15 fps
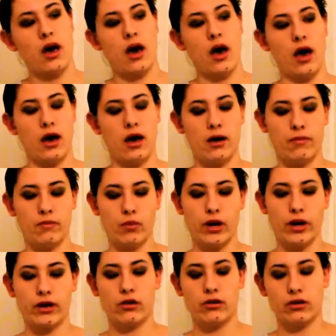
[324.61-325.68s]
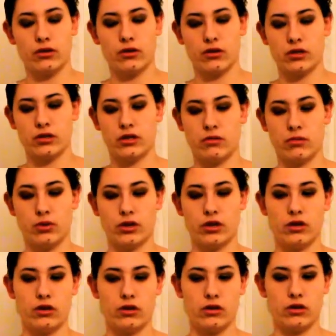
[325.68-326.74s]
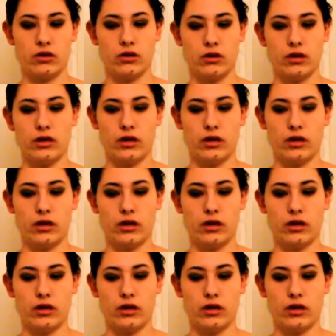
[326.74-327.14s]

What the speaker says: when I got the corset and put it on,